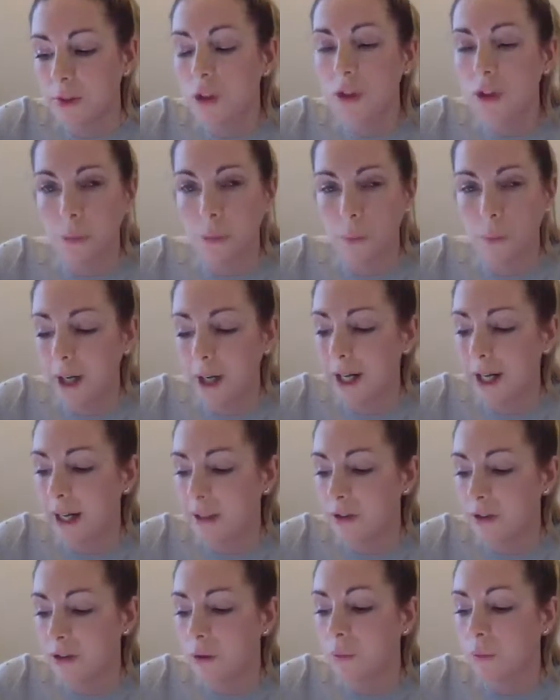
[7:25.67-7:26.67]
someone
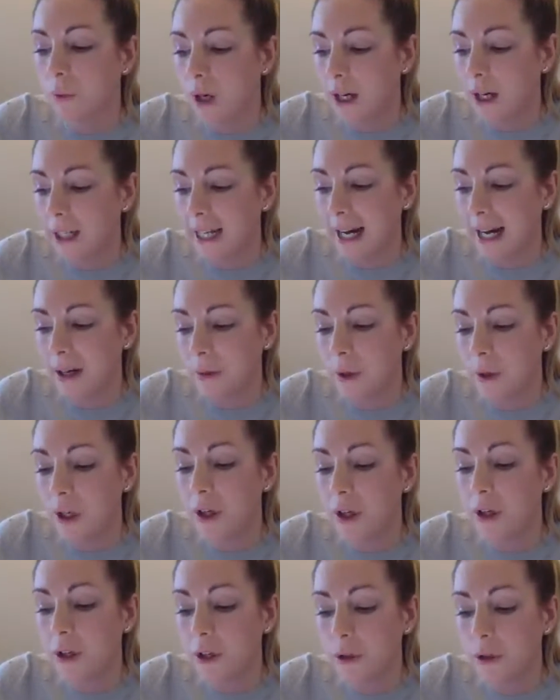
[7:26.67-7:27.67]
has to work out
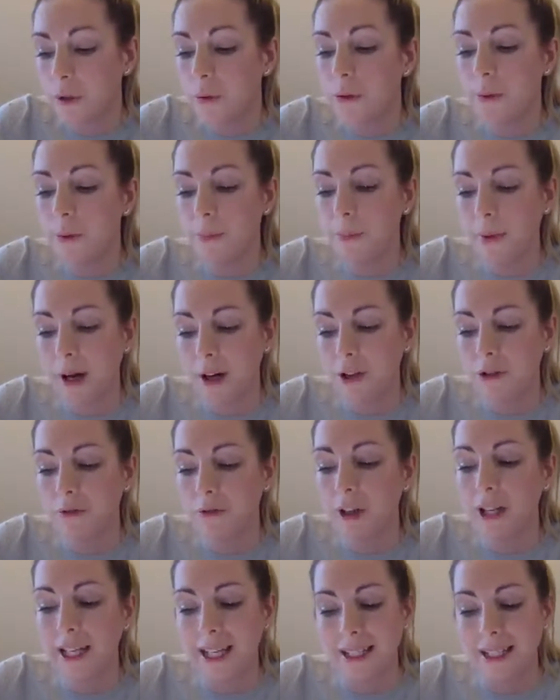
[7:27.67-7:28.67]
who the
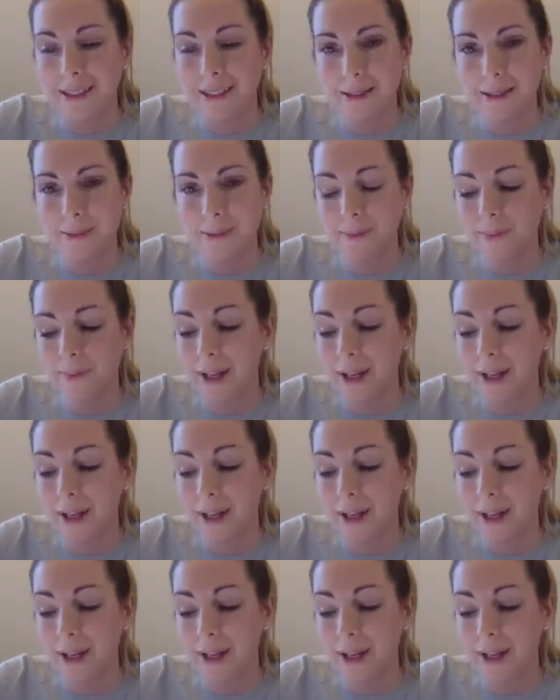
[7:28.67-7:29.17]
murderer is